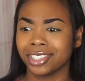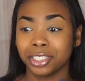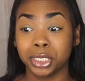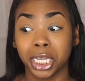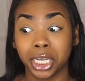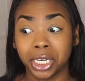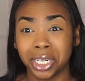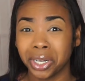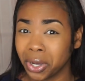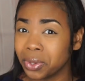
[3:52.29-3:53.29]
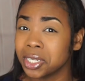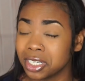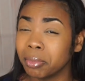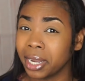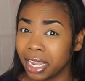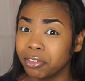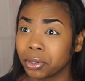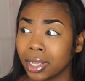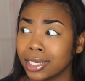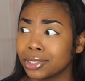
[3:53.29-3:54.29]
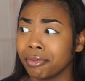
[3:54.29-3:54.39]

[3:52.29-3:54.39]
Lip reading: And she was like, no, this is a behavioral class.